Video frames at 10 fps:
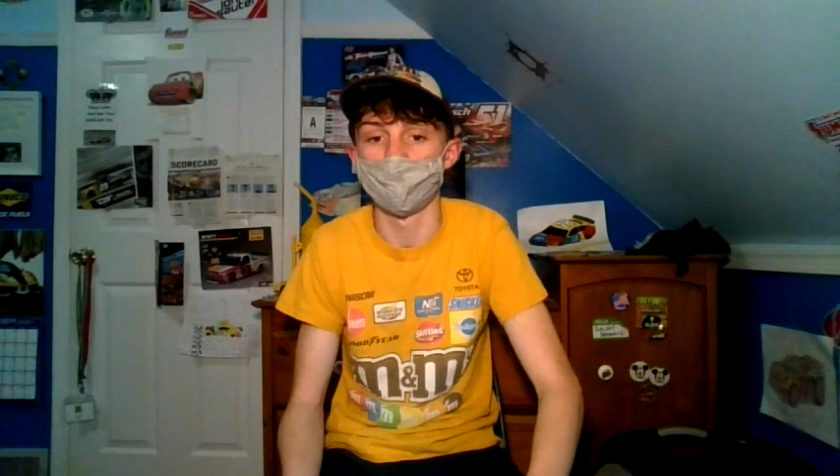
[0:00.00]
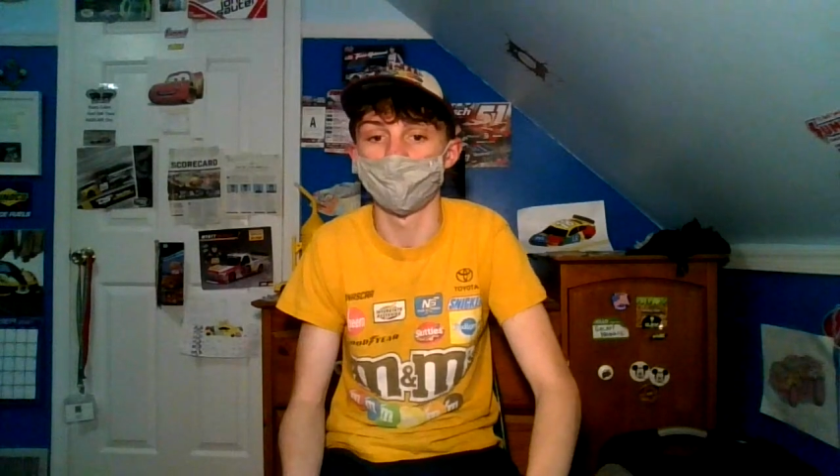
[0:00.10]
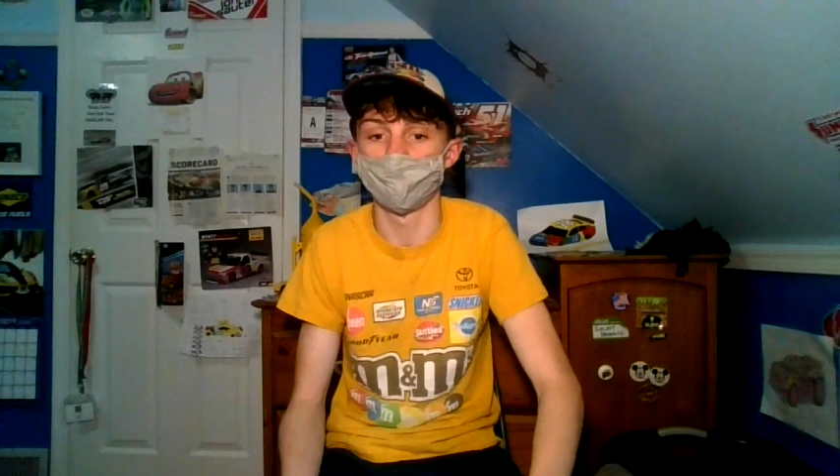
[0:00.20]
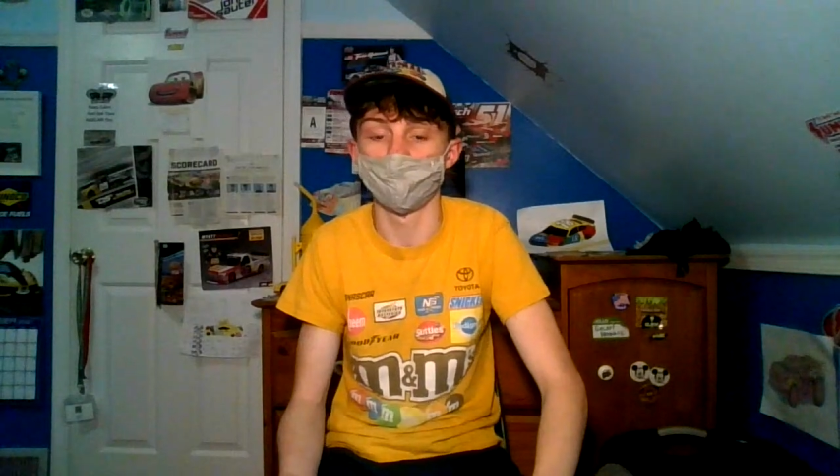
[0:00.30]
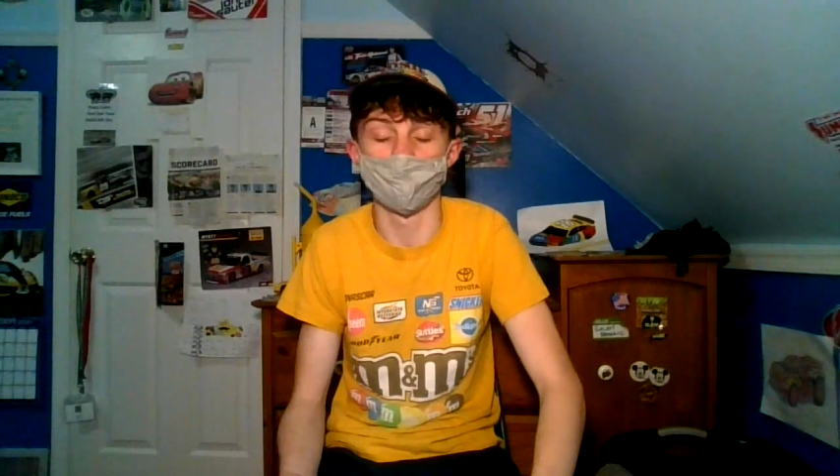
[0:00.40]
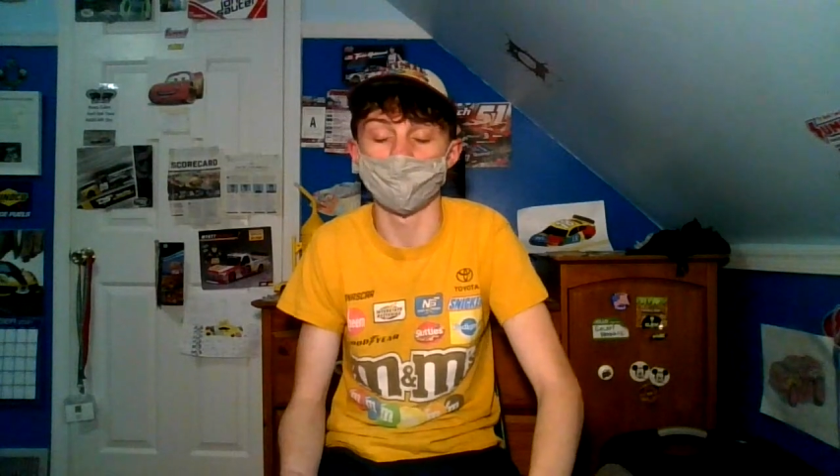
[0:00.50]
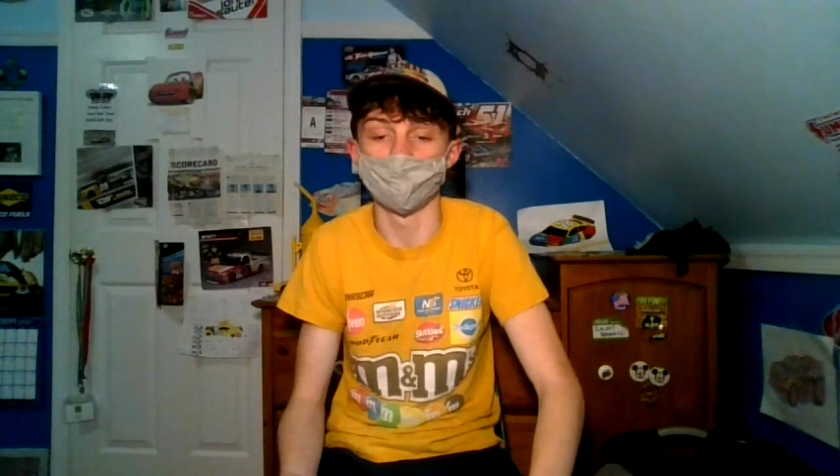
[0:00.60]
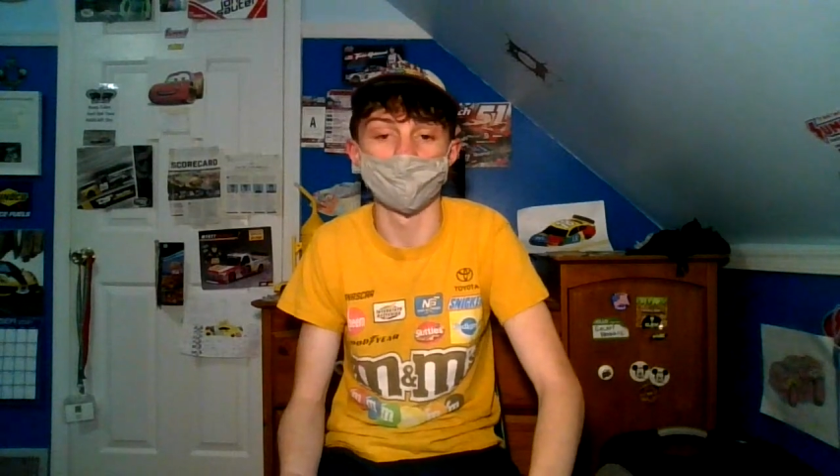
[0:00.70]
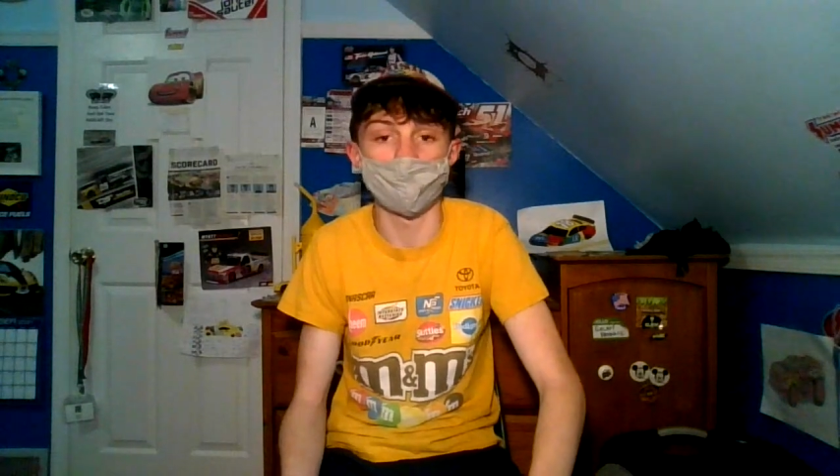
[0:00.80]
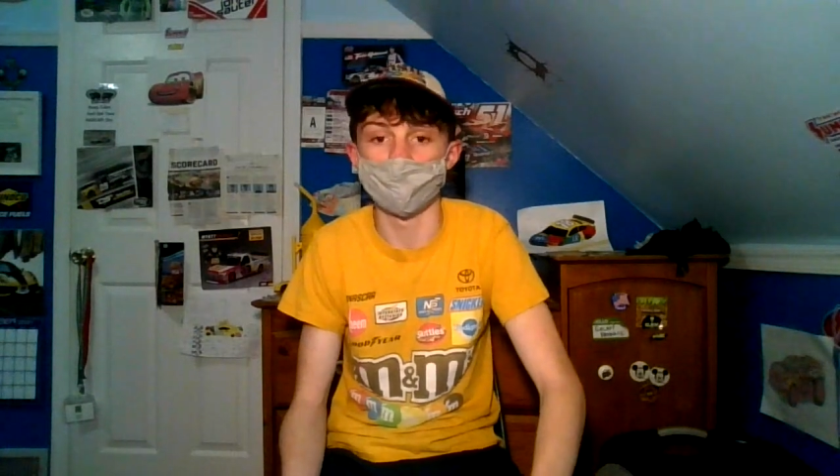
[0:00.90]
with a
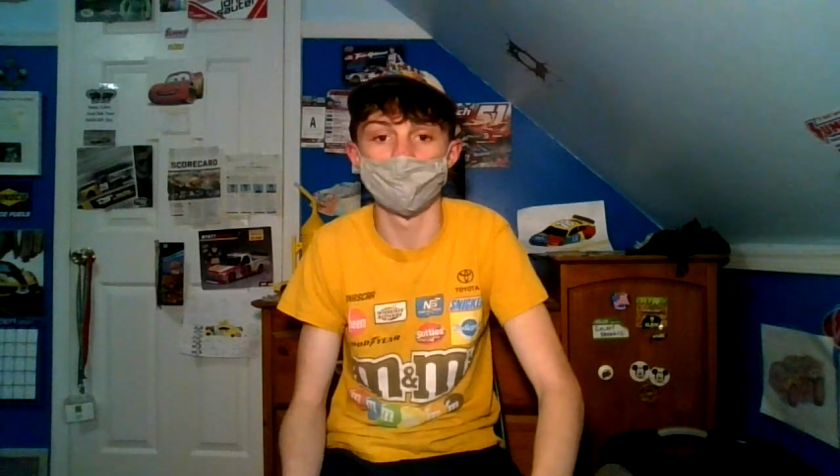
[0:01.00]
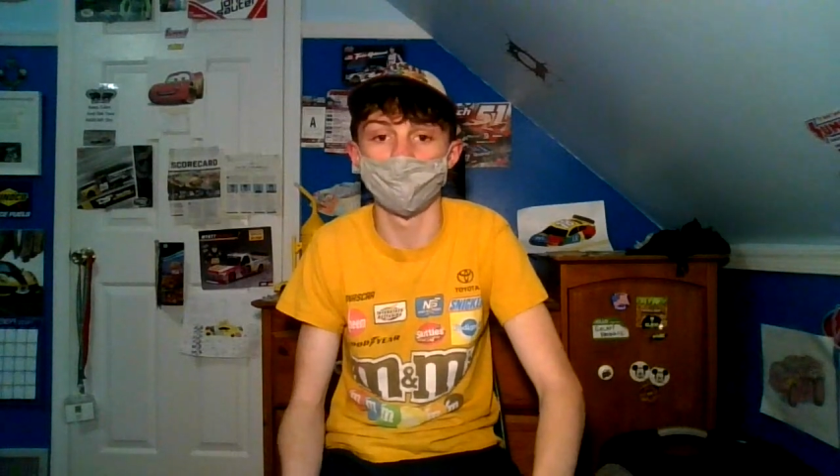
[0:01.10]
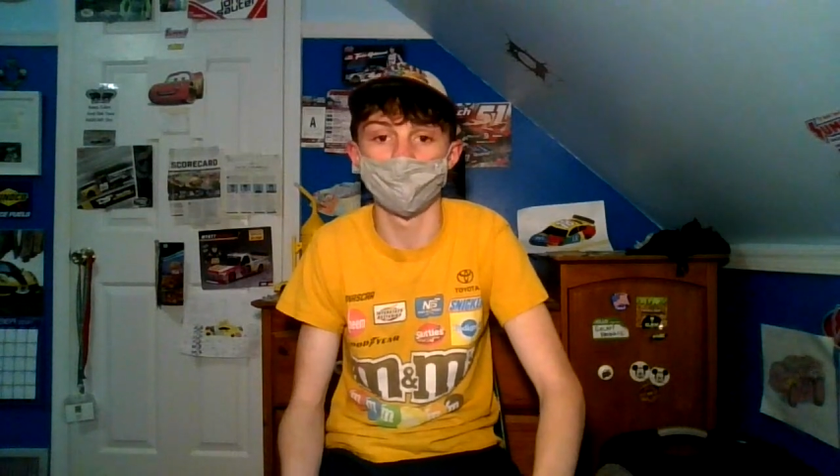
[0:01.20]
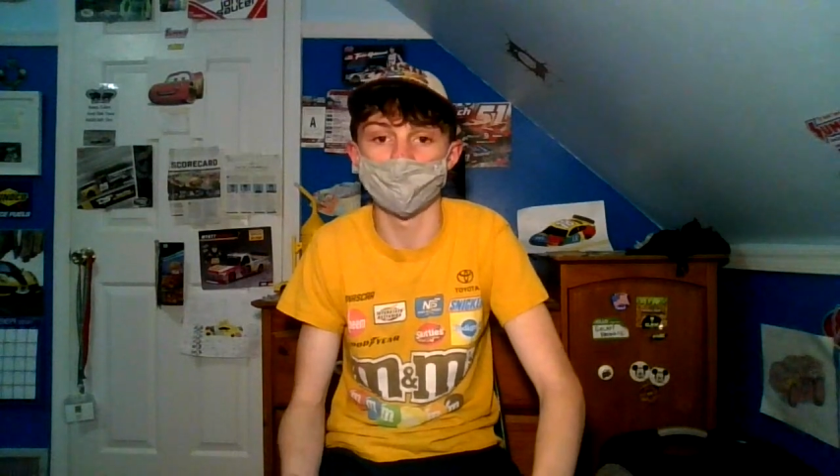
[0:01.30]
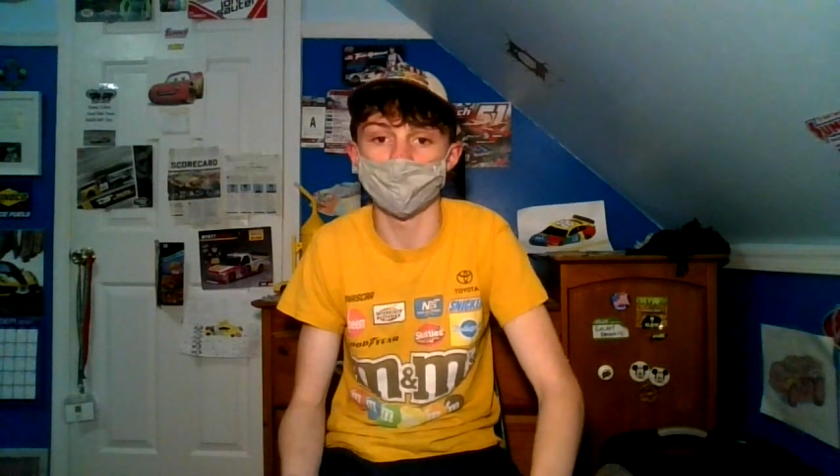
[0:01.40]
lot of different